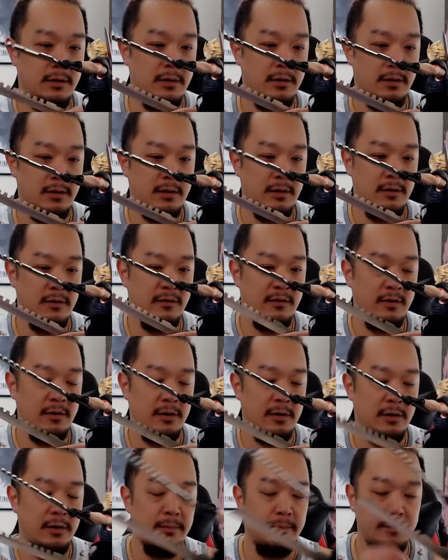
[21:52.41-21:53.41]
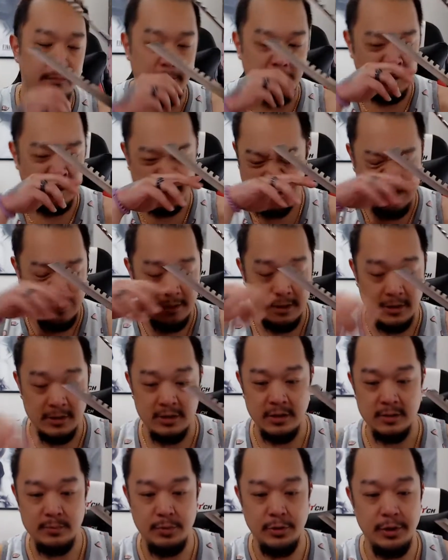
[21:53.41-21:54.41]
his
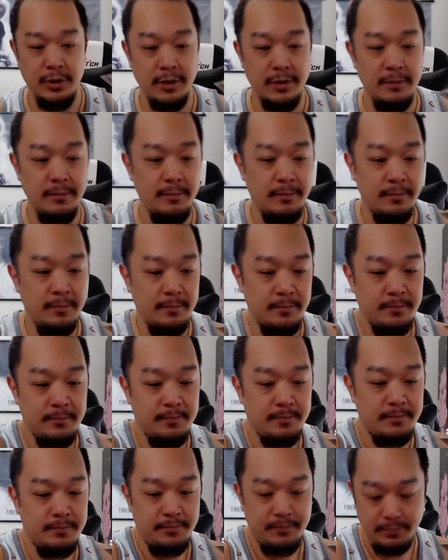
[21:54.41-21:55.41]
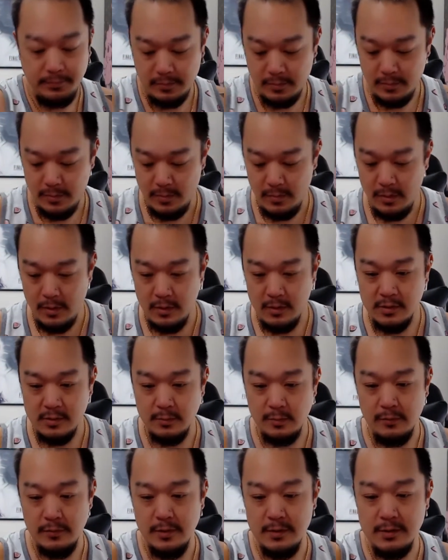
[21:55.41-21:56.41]
articulation is pretty good. Let's
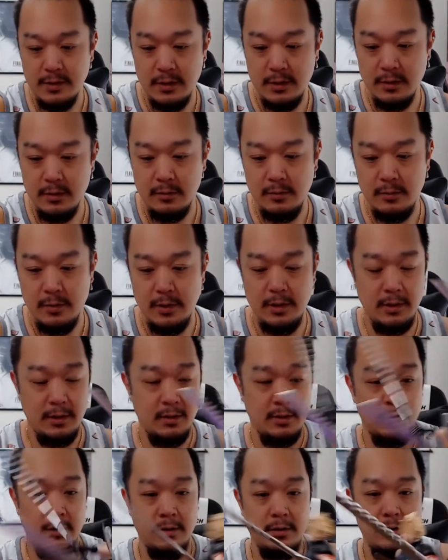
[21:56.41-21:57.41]
move these out of the way here.